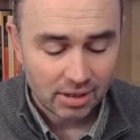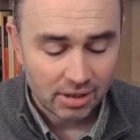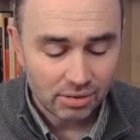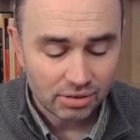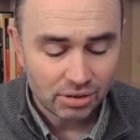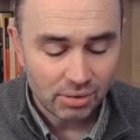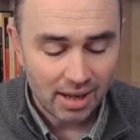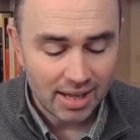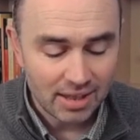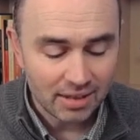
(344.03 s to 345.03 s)
Those who
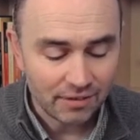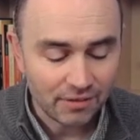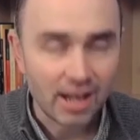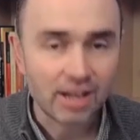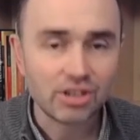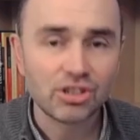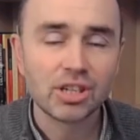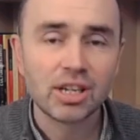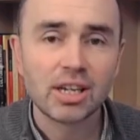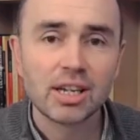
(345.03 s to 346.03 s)
are in the
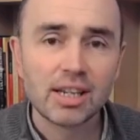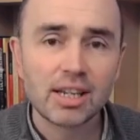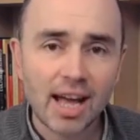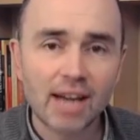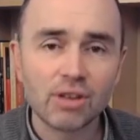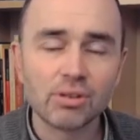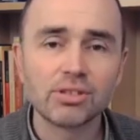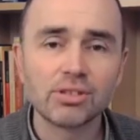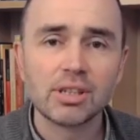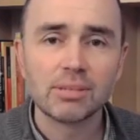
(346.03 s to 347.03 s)
flesh
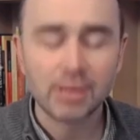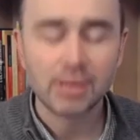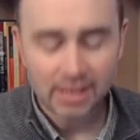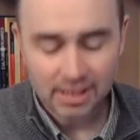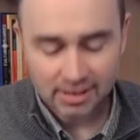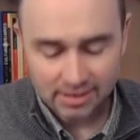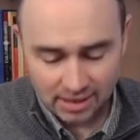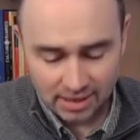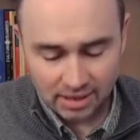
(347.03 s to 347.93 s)
cannot please